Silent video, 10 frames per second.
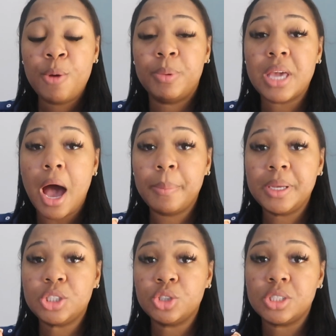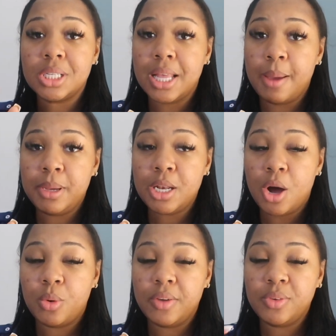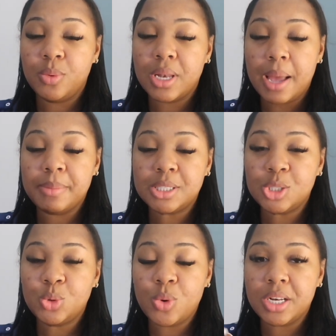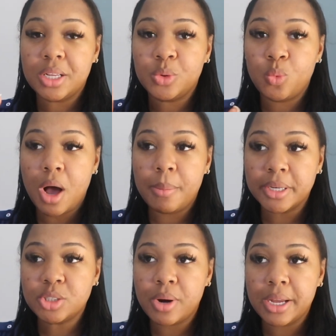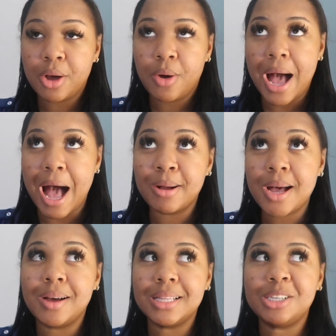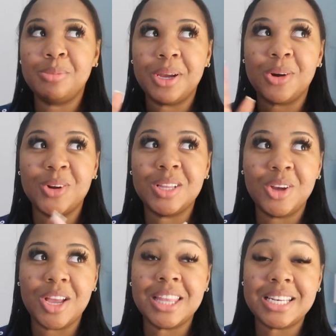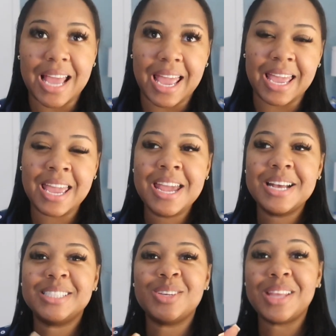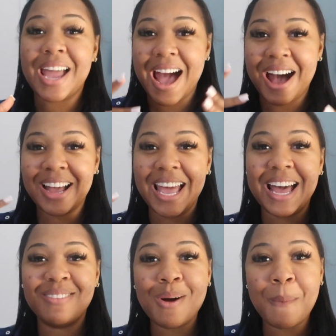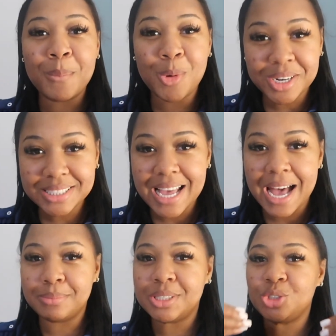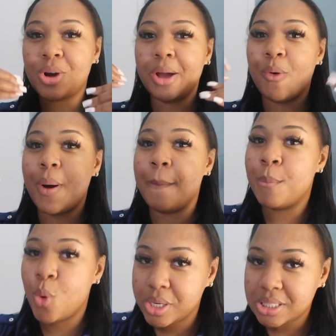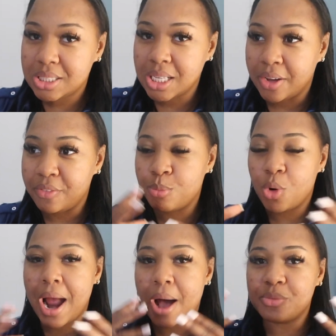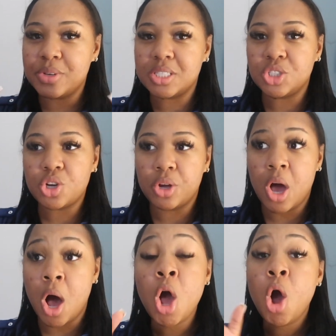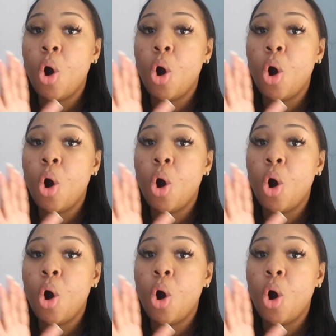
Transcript: But y'all be sure to let me know if you would like me to do another Walmart try on. I'll go a little bit earlier in the day so that I'll have more time to try on more stuff, more outfits, and show y'all.